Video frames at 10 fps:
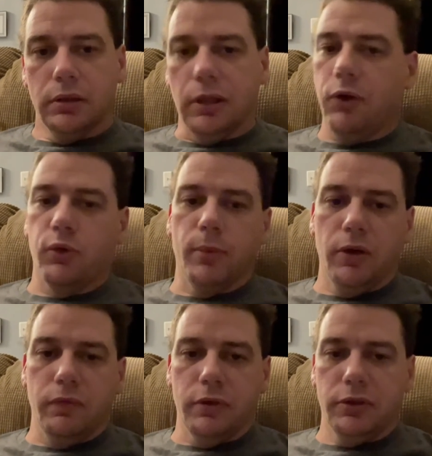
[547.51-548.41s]
They
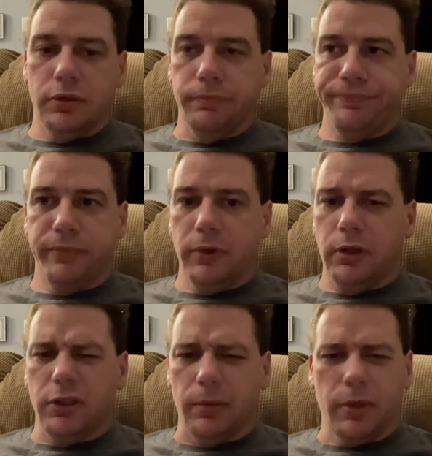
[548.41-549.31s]
removed
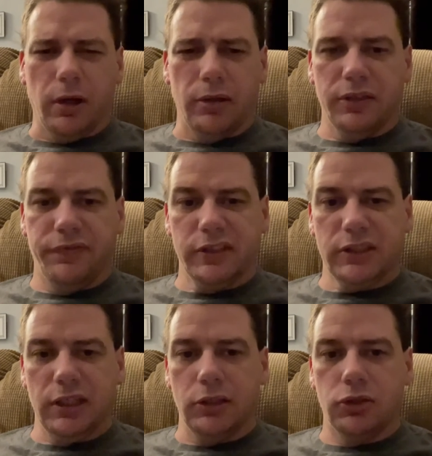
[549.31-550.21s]
something called the
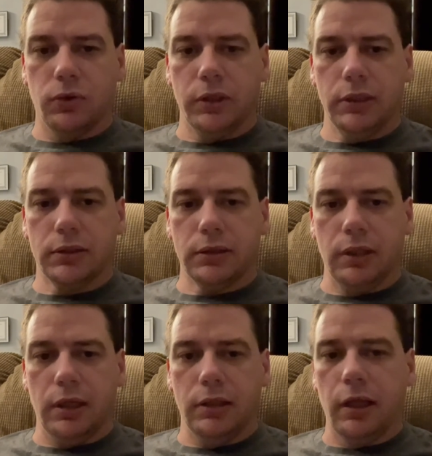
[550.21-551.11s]
facet joint,
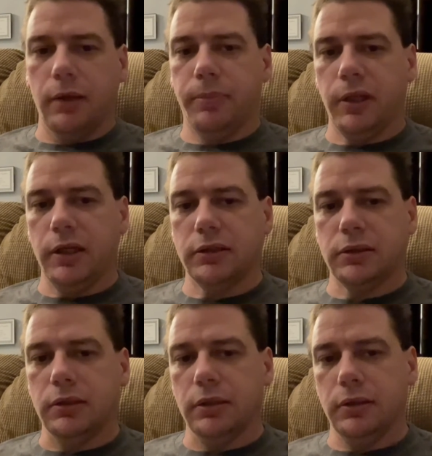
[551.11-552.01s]
and they
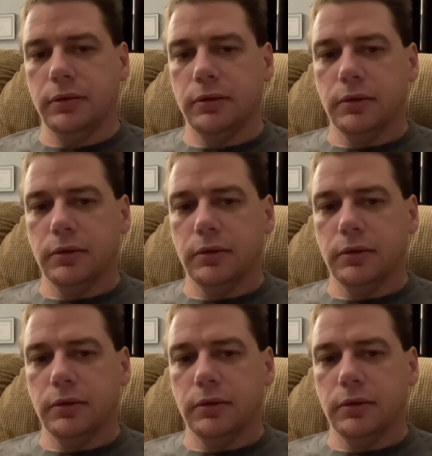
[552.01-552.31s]
placed the